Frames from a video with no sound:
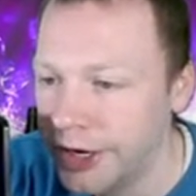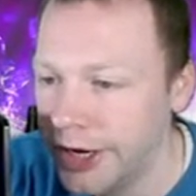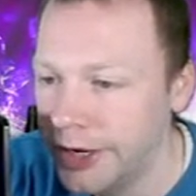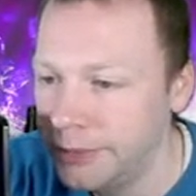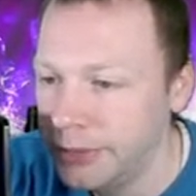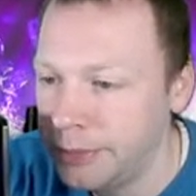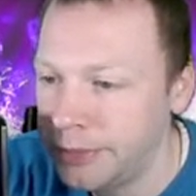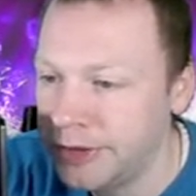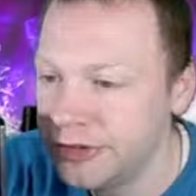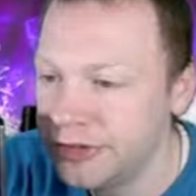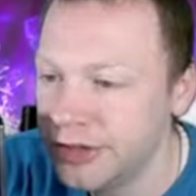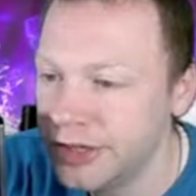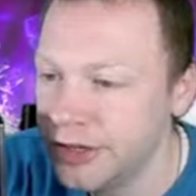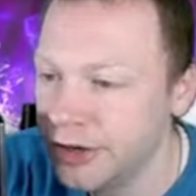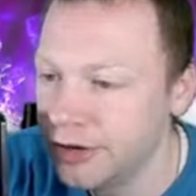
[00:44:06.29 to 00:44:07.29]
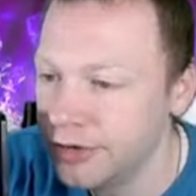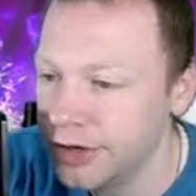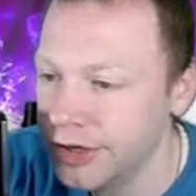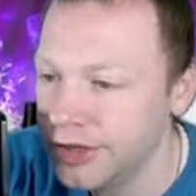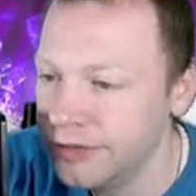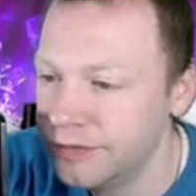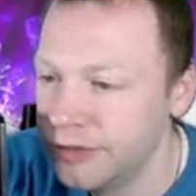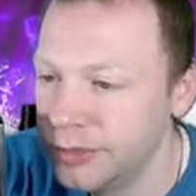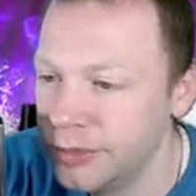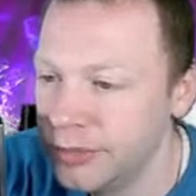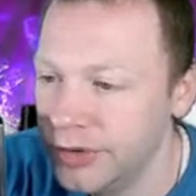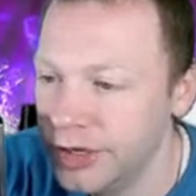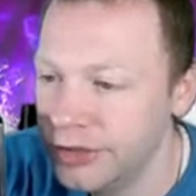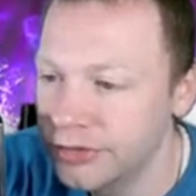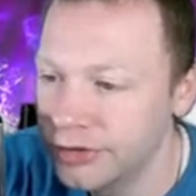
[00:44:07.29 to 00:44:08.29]
APPG are an
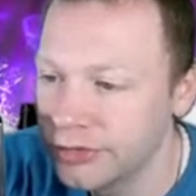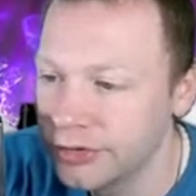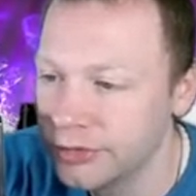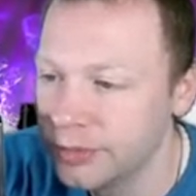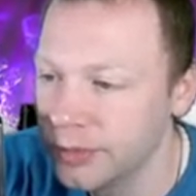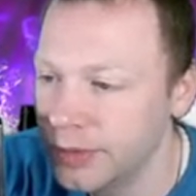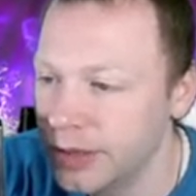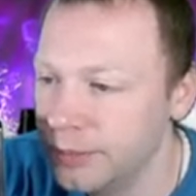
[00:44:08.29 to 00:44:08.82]
informal interest group of